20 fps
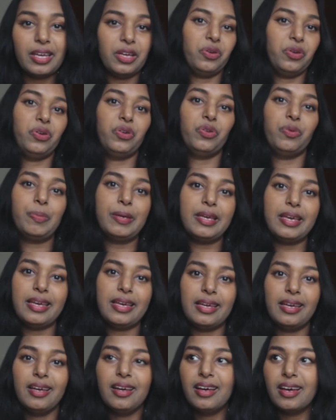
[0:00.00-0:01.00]
it could
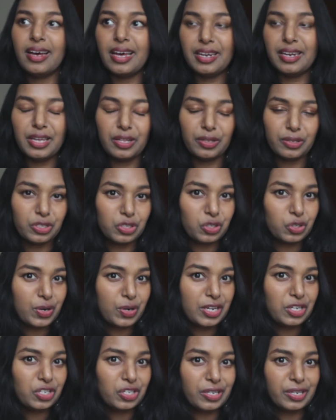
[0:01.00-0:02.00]
be an
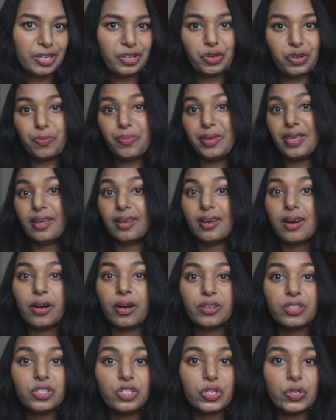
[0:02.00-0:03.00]
illustration, it could be a
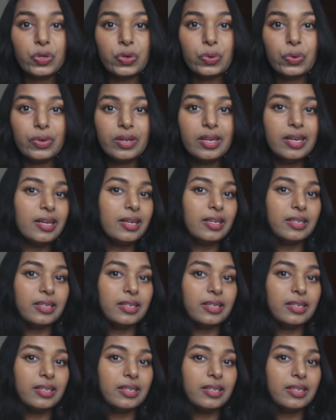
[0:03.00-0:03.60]
cartoon.